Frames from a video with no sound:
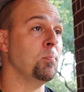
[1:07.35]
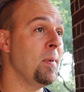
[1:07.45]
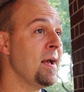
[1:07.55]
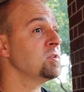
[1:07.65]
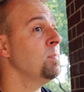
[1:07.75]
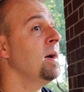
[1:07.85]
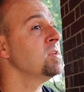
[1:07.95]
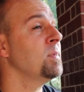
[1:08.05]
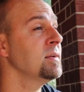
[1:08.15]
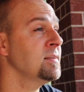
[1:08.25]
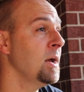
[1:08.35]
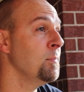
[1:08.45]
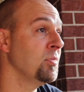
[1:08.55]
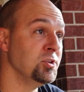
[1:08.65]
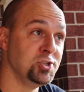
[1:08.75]
to maximize my
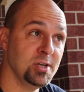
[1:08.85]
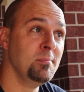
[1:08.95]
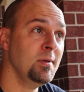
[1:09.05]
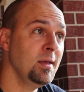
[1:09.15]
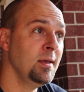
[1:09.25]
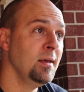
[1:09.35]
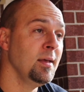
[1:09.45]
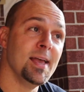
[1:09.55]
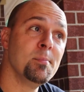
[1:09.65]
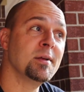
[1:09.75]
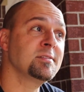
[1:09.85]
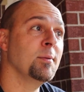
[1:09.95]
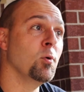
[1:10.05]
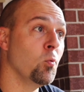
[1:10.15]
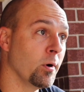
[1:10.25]
time at the gym and my
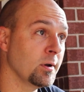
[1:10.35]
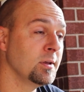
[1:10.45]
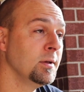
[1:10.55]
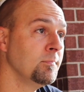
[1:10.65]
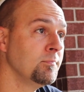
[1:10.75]
time at work.